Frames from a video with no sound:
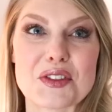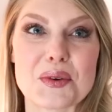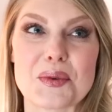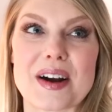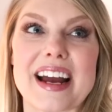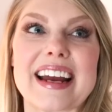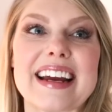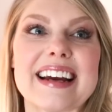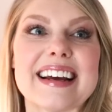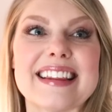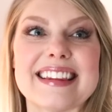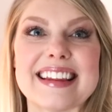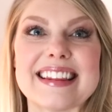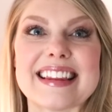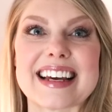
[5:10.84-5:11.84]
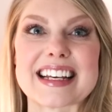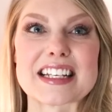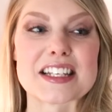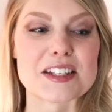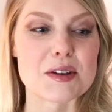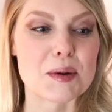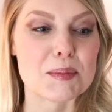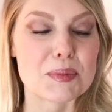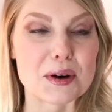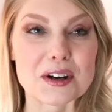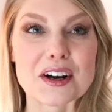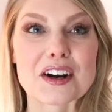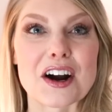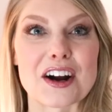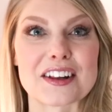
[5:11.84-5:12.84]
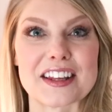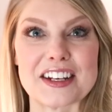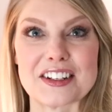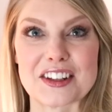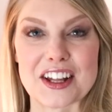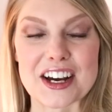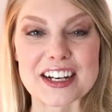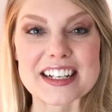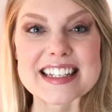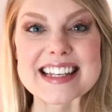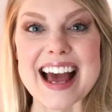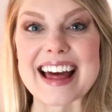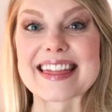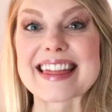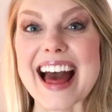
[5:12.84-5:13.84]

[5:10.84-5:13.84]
the way that this book garland looks. And